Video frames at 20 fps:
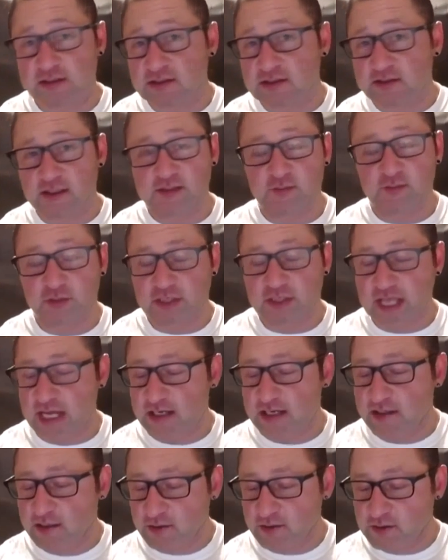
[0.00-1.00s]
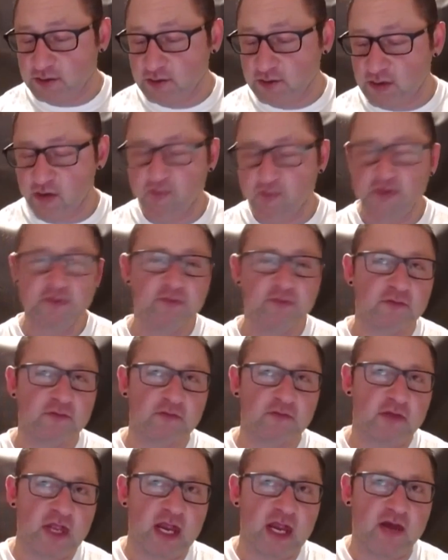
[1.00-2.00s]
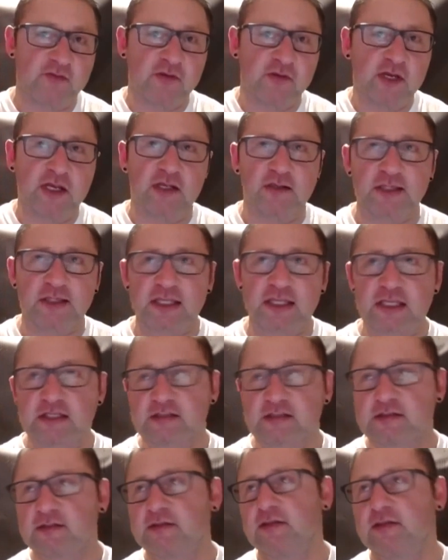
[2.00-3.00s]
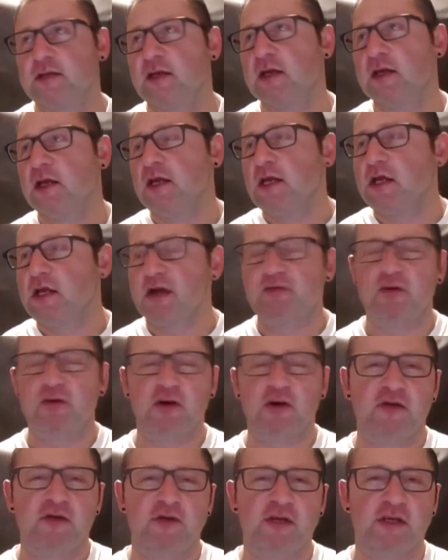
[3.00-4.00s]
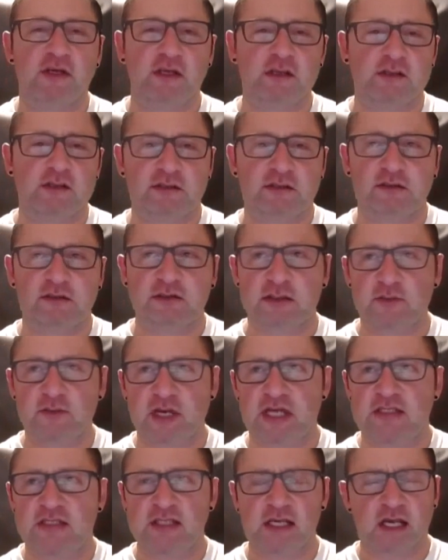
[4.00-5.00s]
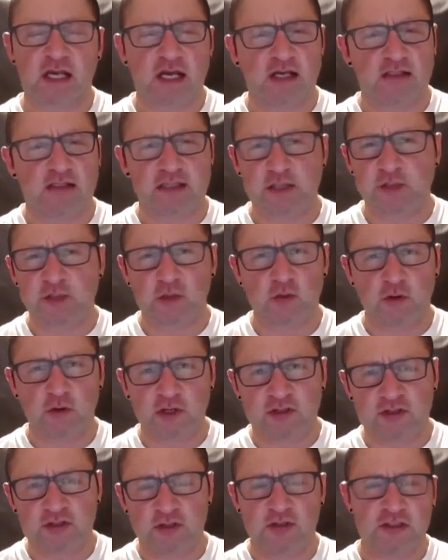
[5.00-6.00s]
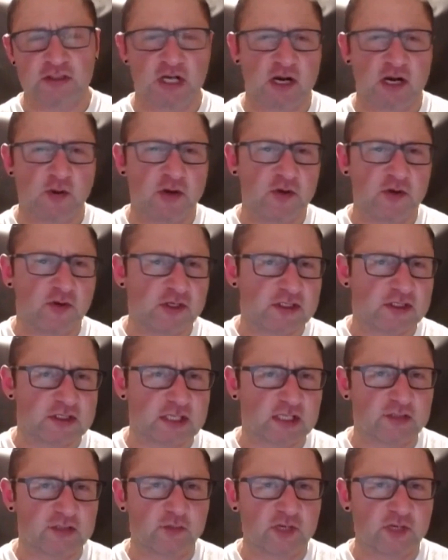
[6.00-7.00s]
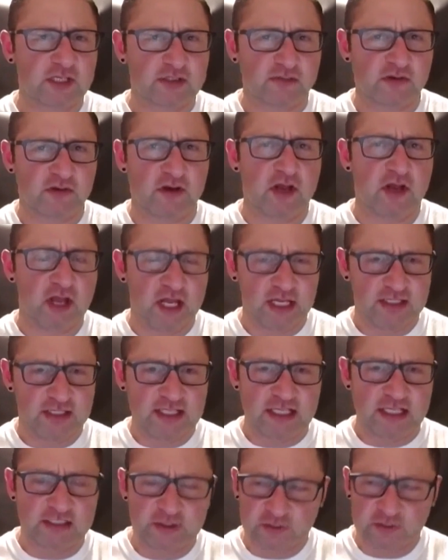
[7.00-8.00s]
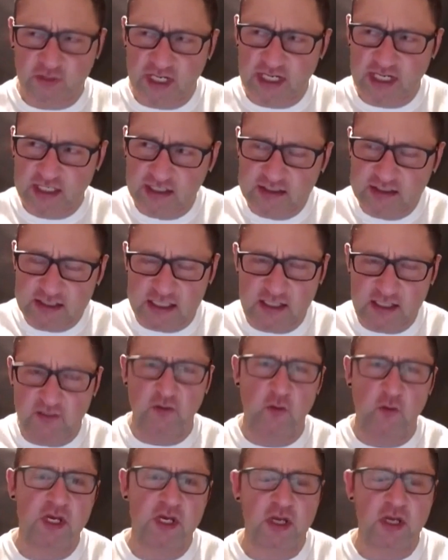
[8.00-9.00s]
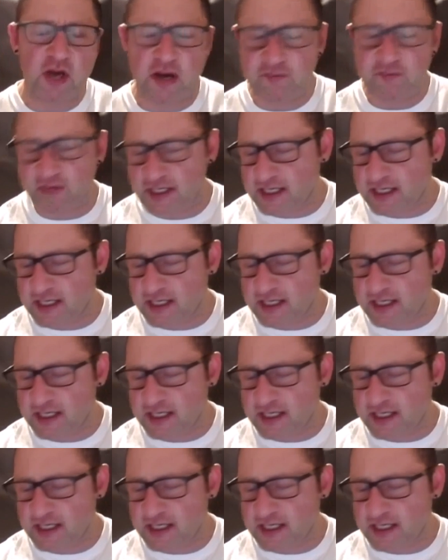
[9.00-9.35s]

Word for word: Let's put that in there too. I would have every at least I've heard every some guys like uh, Skip La Cour used to always talk about doing six weeks of intense training, then taking a full week off.